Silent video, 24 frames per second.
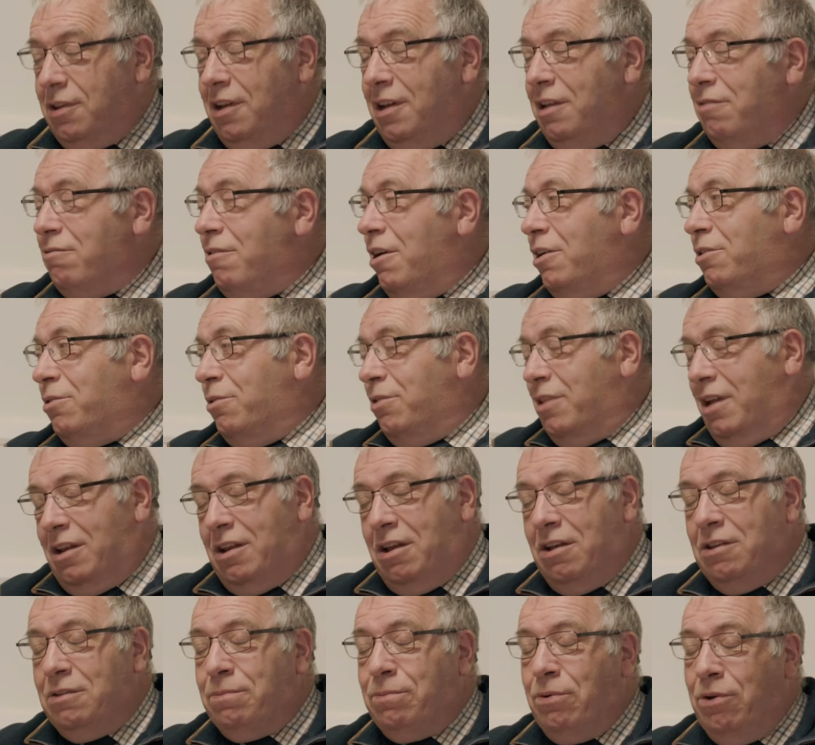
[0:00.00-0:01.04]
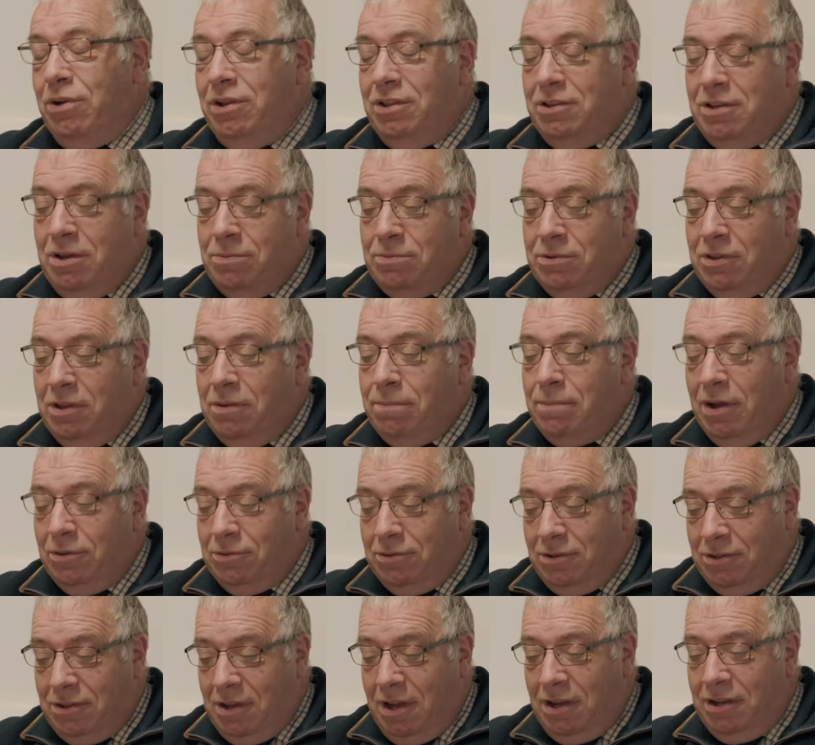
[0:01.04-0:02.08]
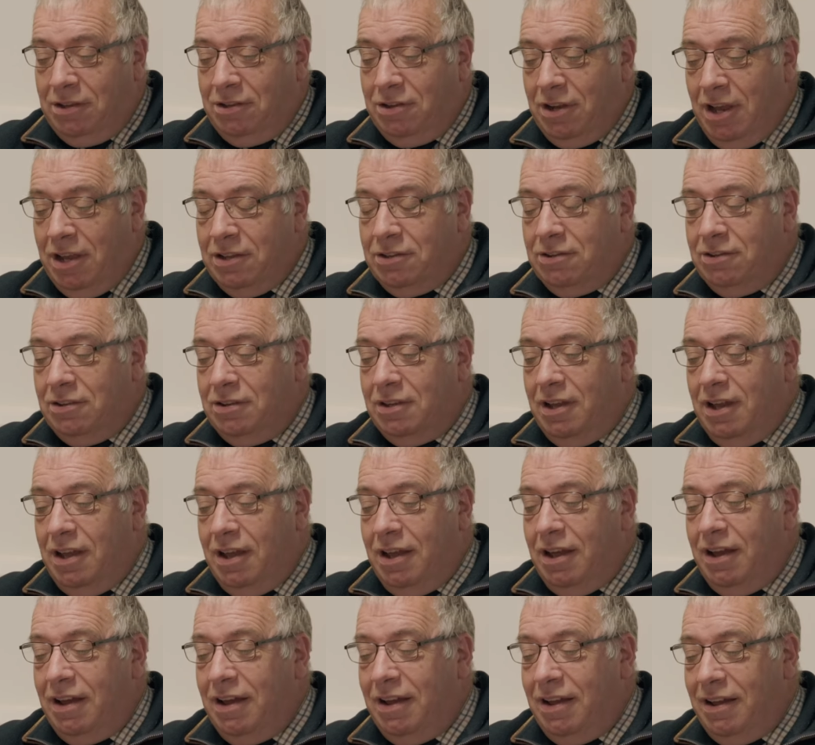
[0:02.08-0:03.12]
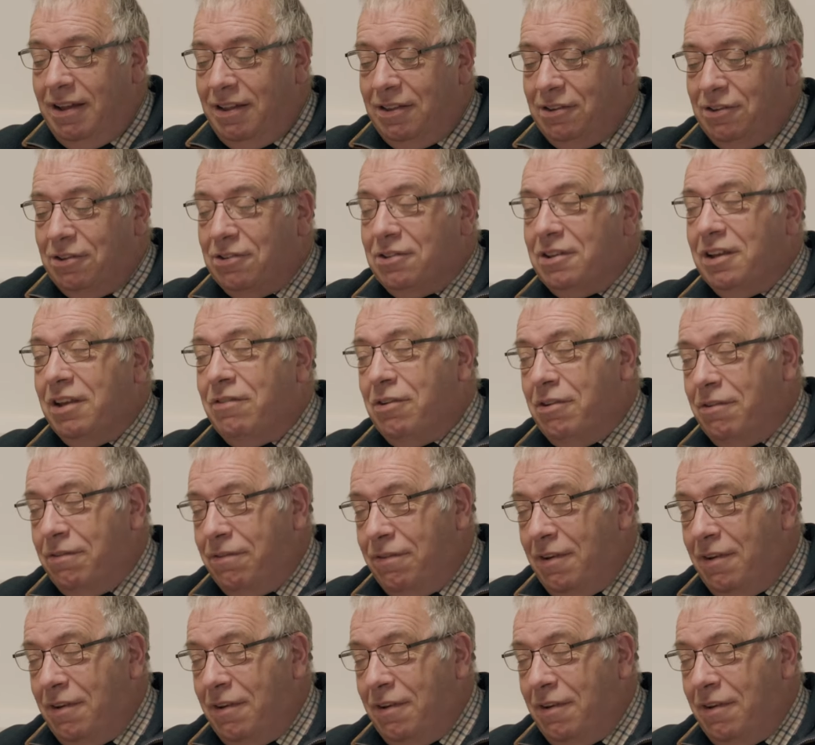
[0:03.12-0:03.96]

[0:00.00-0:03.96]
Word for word: certainly right on that last point in terms of the amount to digest. Uh, just to give you a